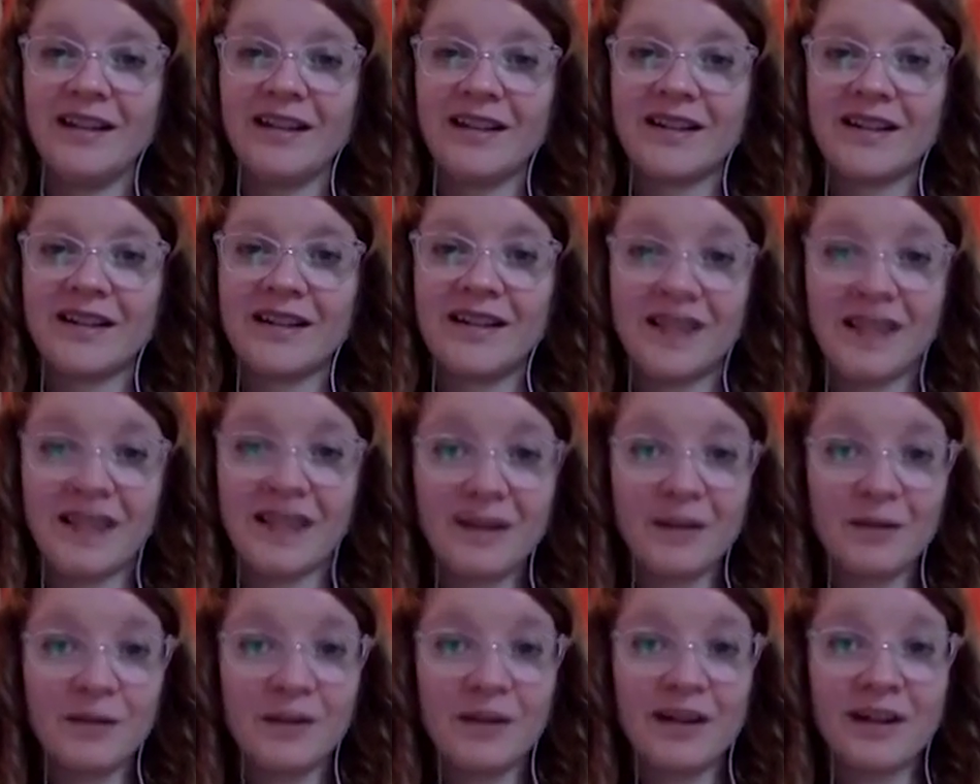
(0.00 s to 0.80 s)

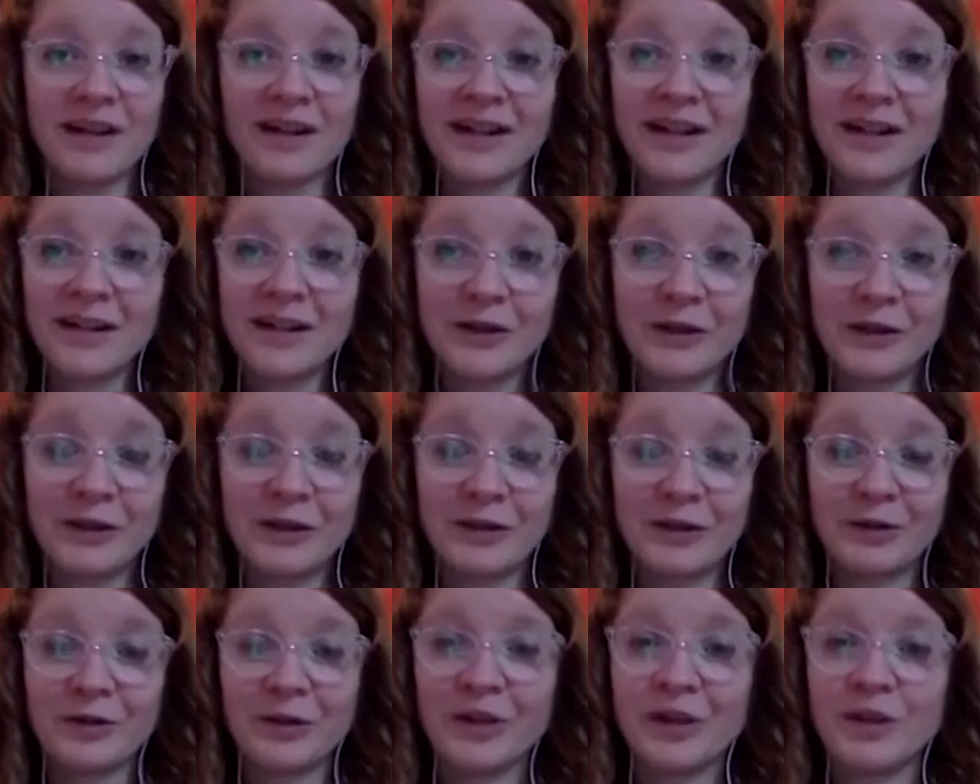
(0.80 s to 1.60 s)
Today, what I
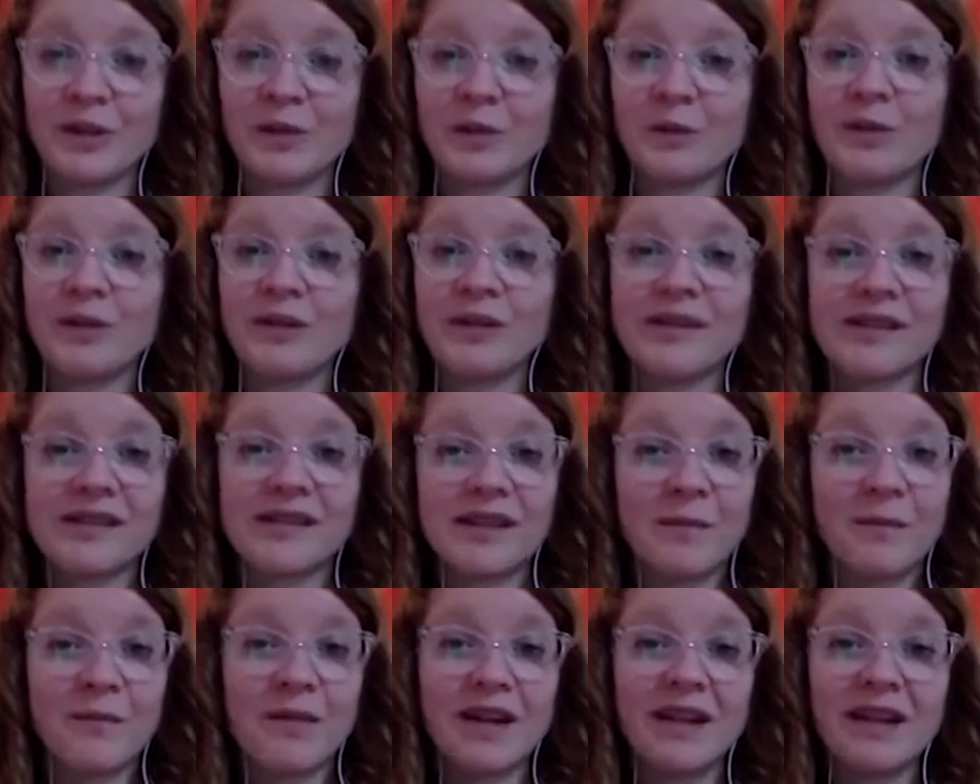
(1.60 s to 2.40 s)
do when
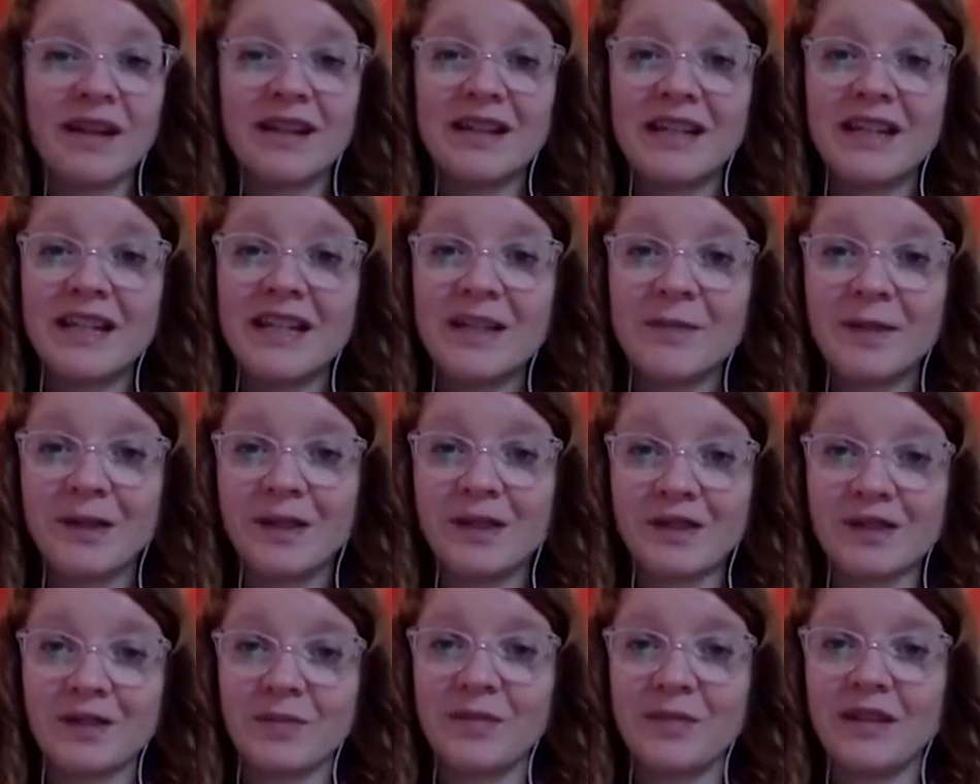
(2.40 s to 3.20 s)
somebody
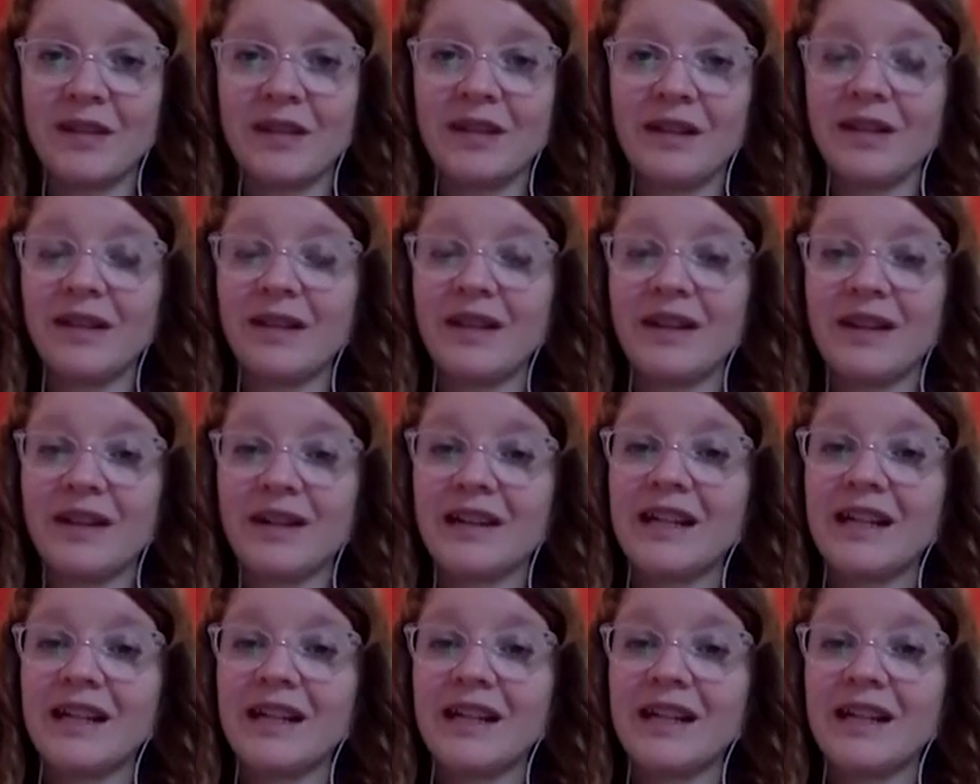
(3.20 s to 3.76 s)
emails me and